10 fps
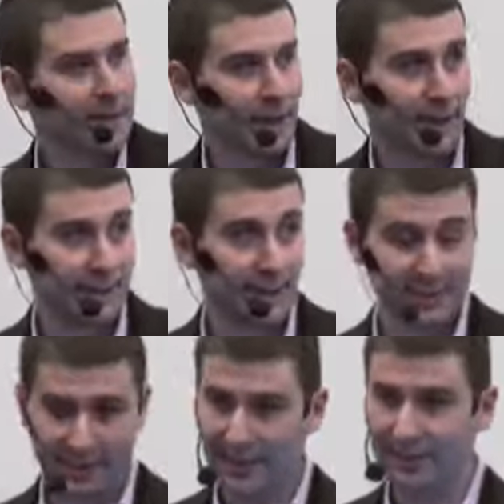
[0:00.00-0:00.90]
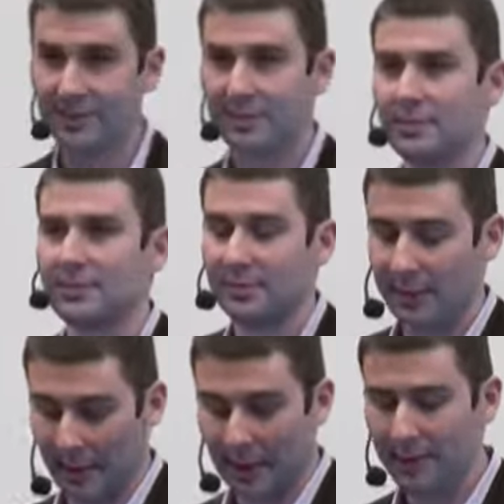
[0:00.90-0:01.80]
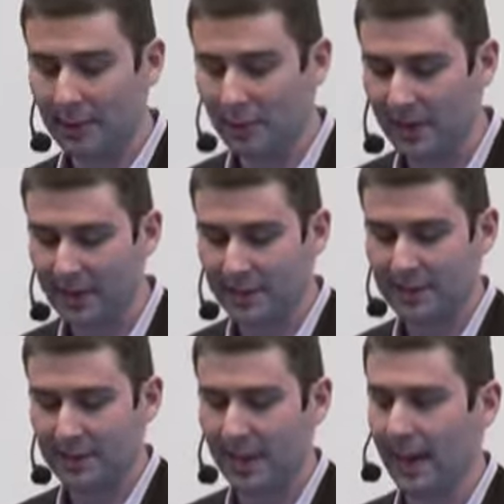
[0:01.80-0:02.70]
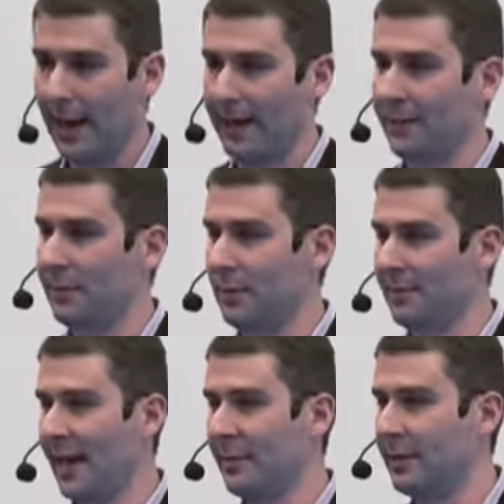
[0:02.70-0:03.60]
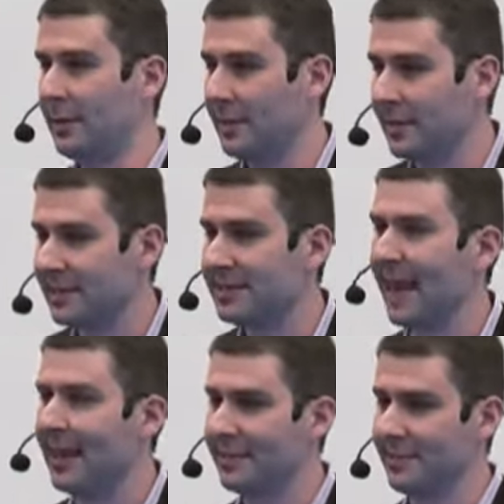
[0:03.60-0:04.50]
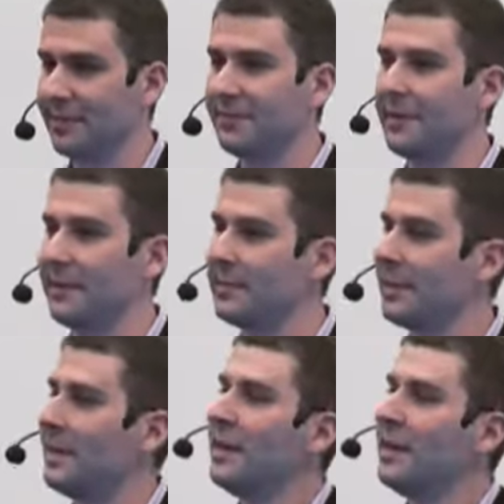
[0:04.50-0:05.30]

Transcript: Content also helps in a lot of other ways. It can improve capability and status in your field.